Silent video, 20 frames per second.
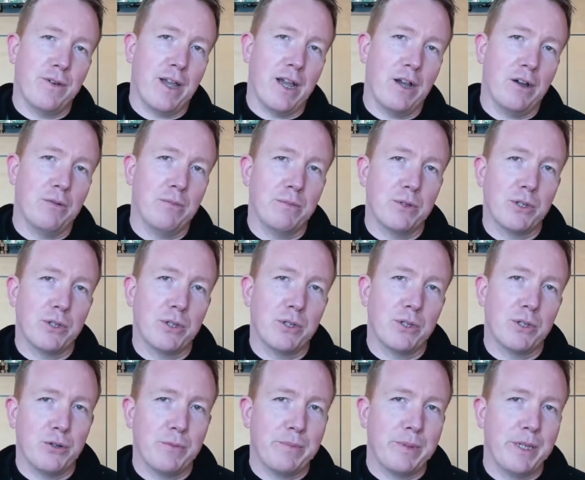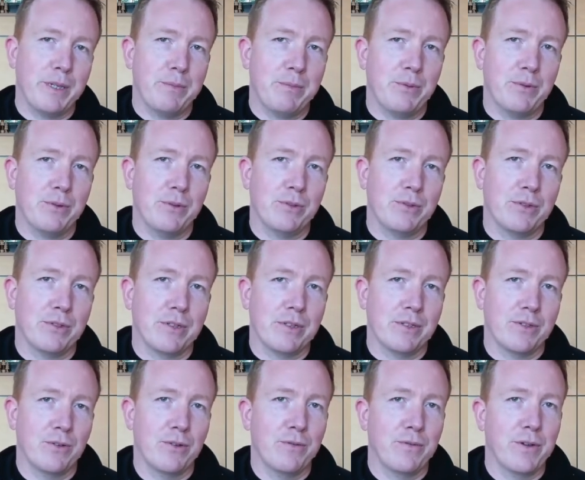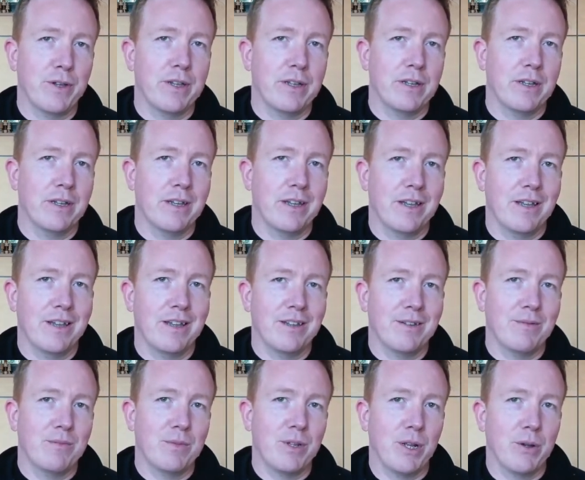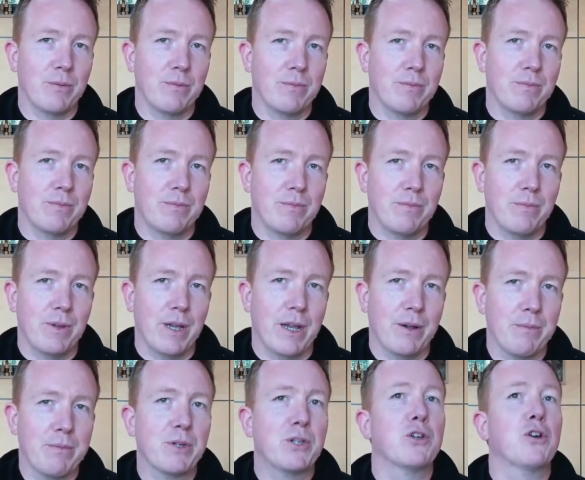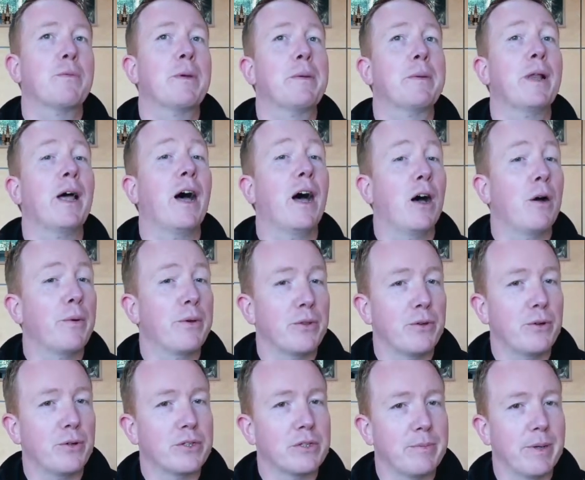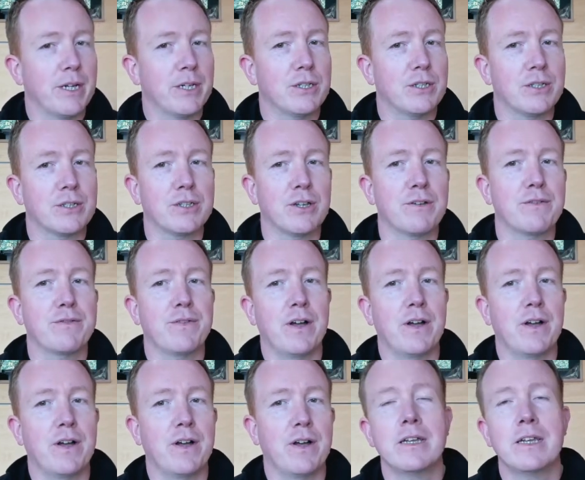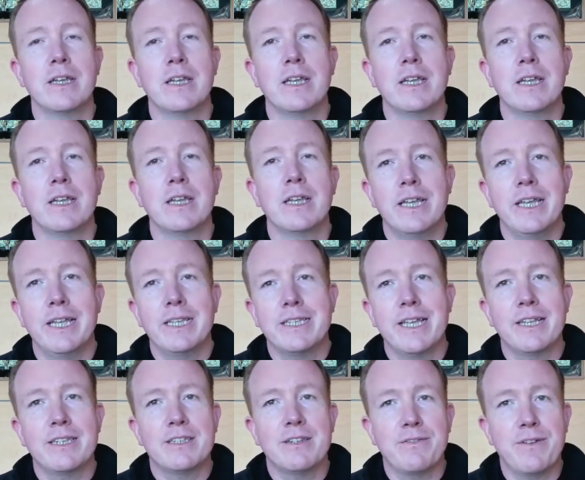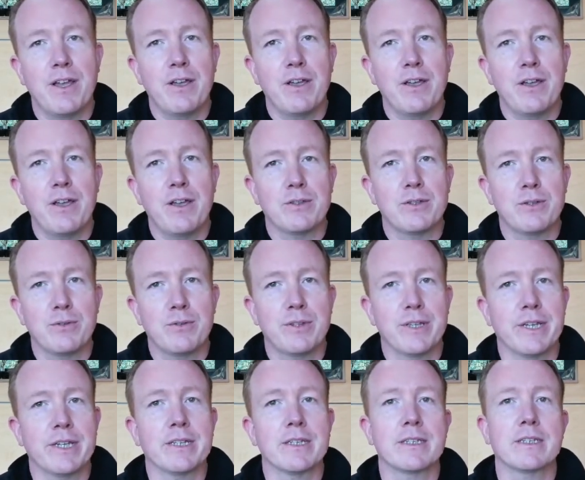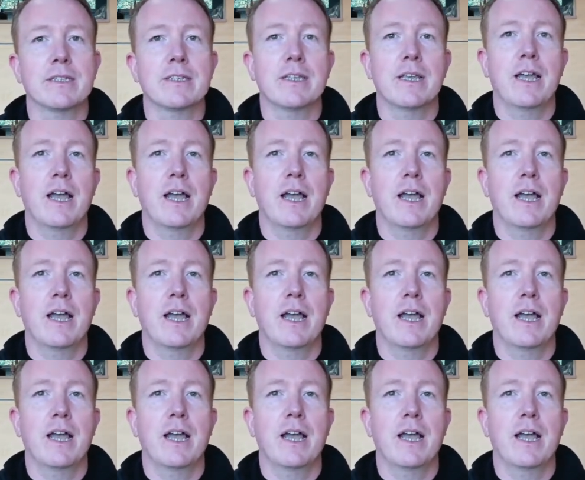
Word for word: of how mature people's how mature people are with automation so far, it tends to vary around two things.